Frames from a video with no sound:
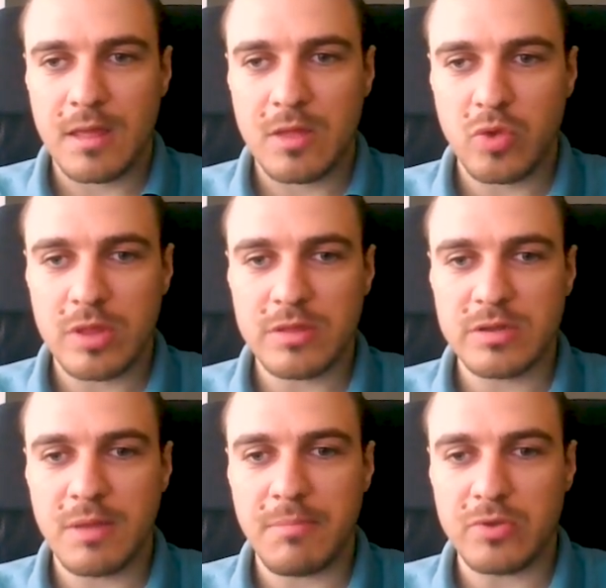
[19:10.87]
to enter
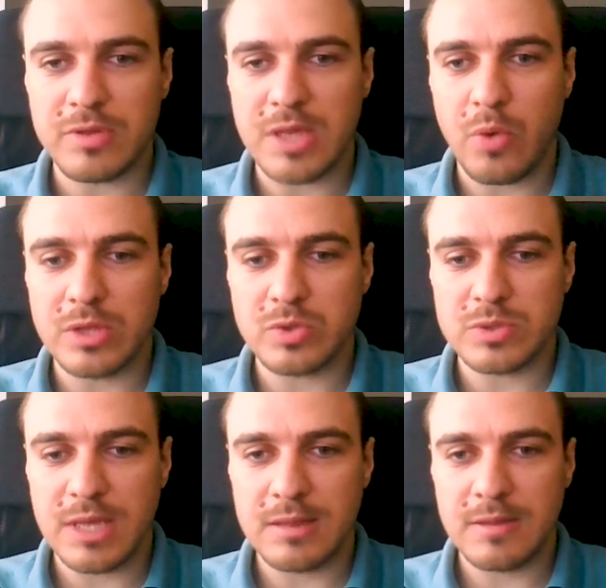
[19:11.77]
the amount that I want to
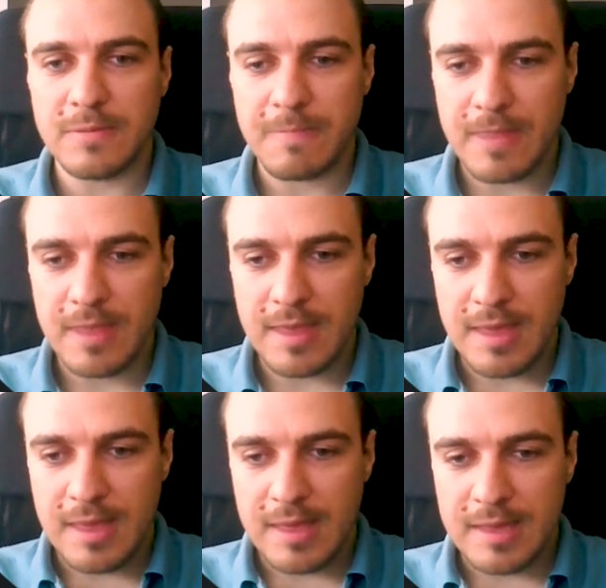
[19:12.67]
send,
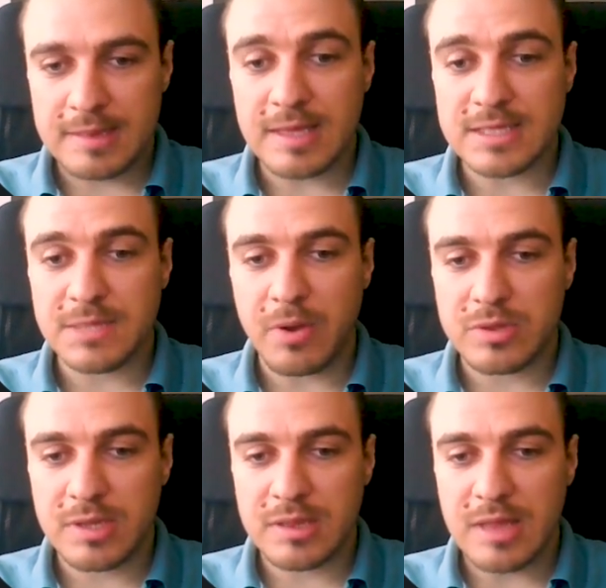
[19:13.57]
and that's
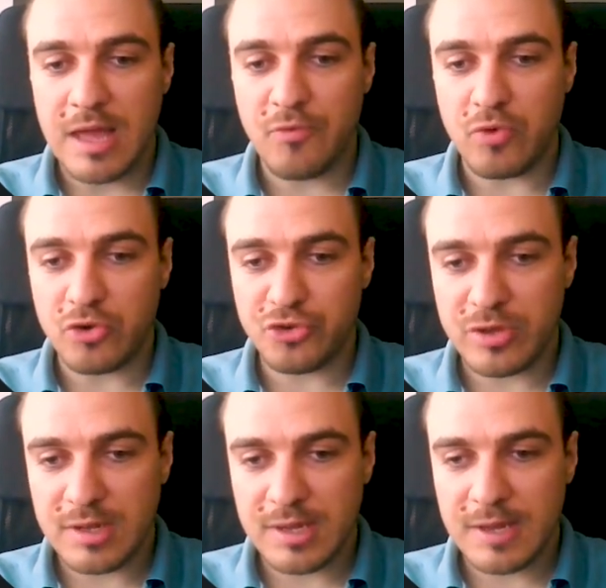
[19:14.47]
about it.
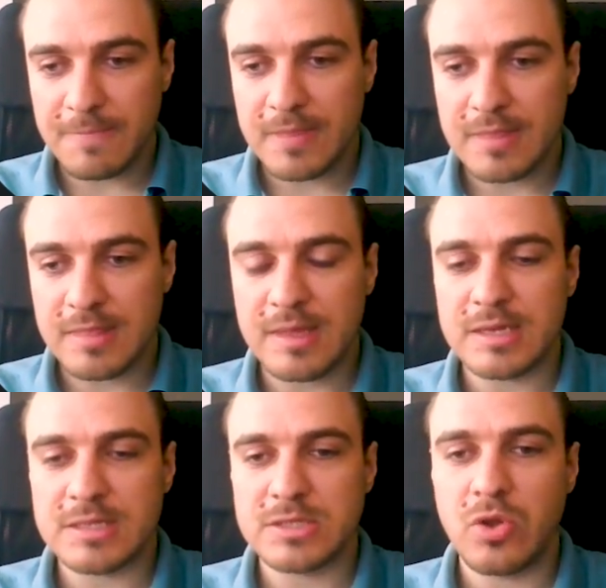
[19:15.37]
Unfortunately,
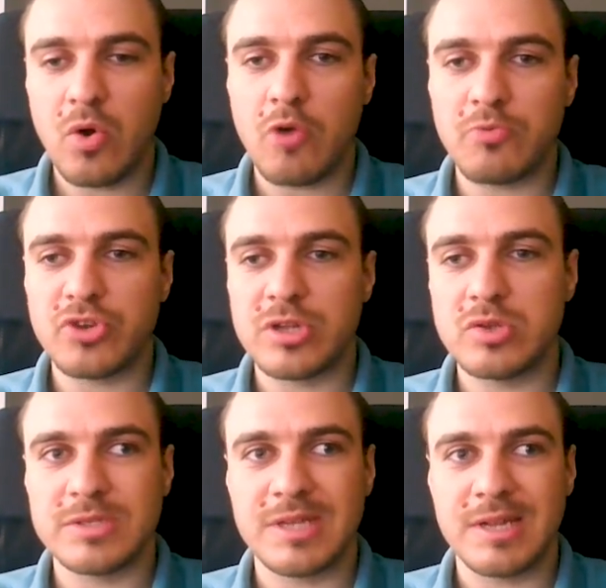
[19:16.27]
there's no option
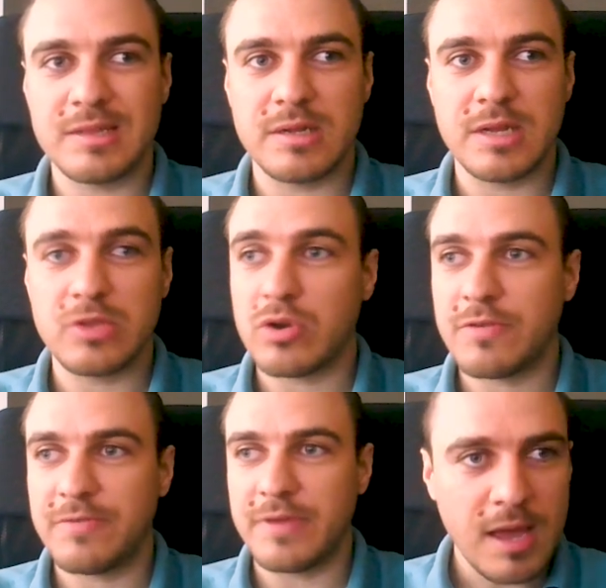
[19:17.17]
to select the network
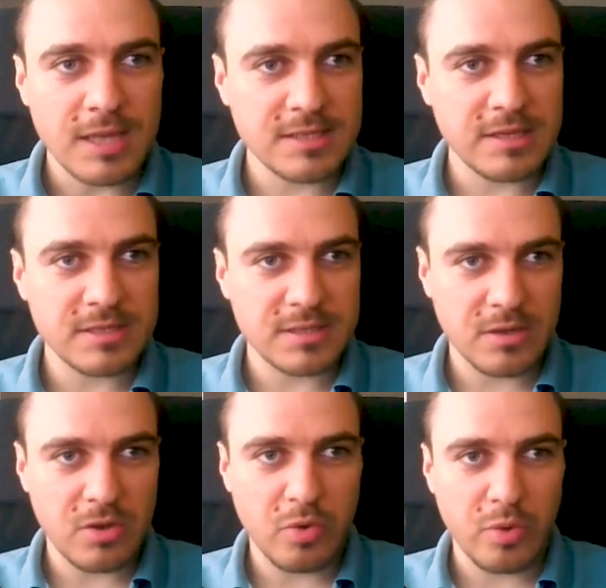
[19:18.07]
fee. I see there's a
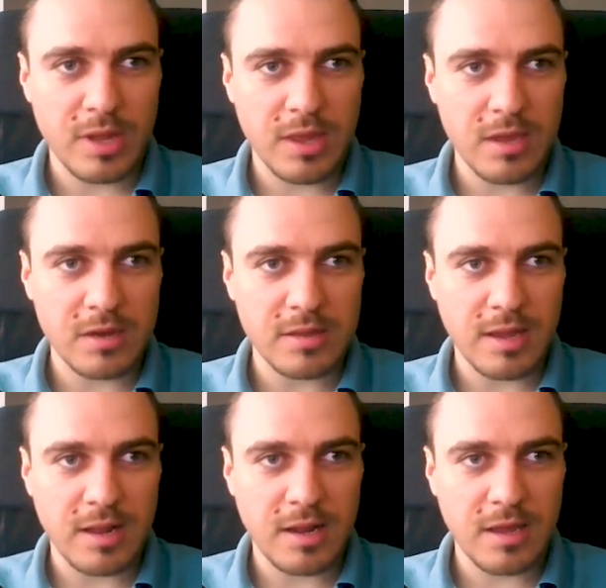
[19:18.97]
cogwheel here that I
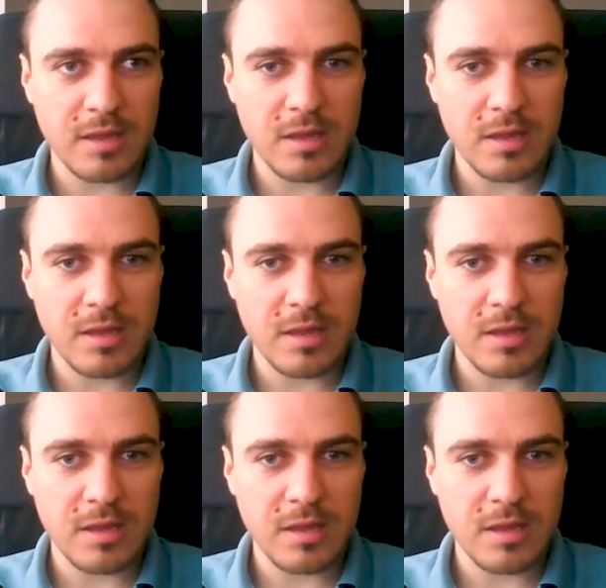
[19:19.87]
click,